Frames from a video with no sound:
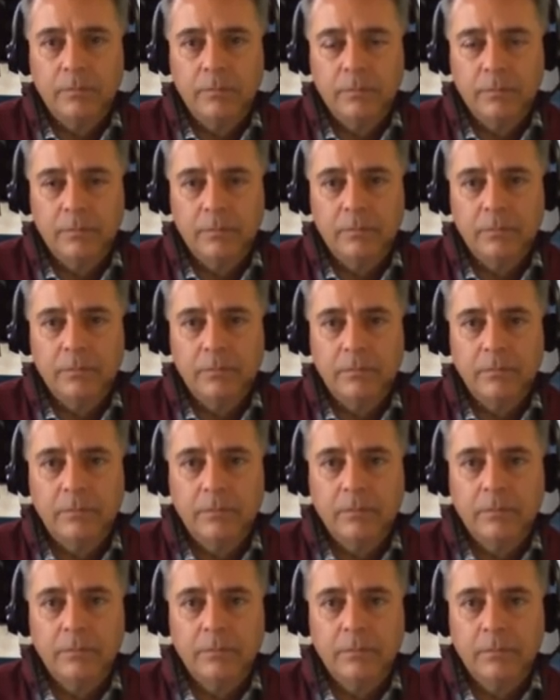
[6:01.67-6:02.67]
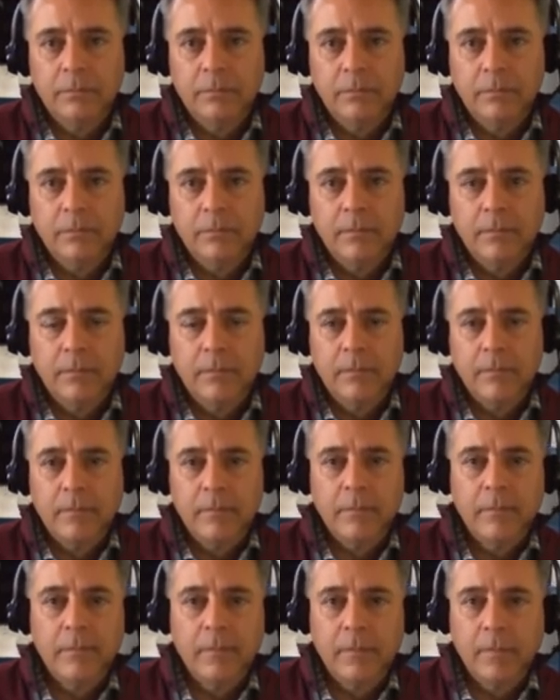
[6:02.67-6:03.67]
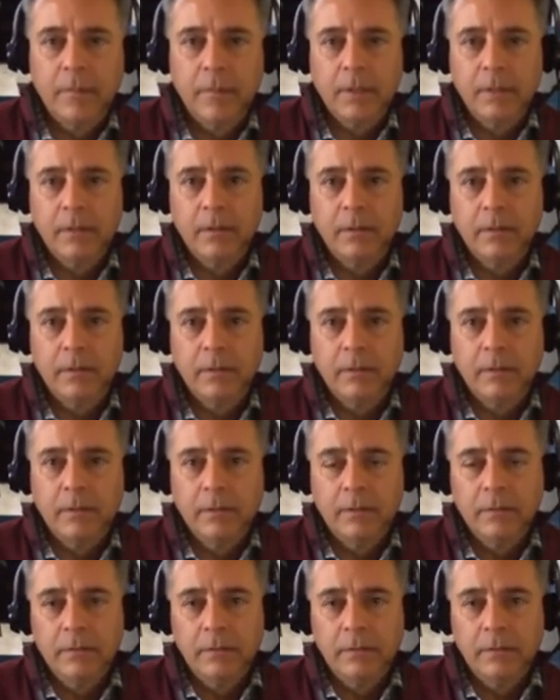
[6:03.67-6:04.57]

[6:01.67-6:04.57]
[no speech]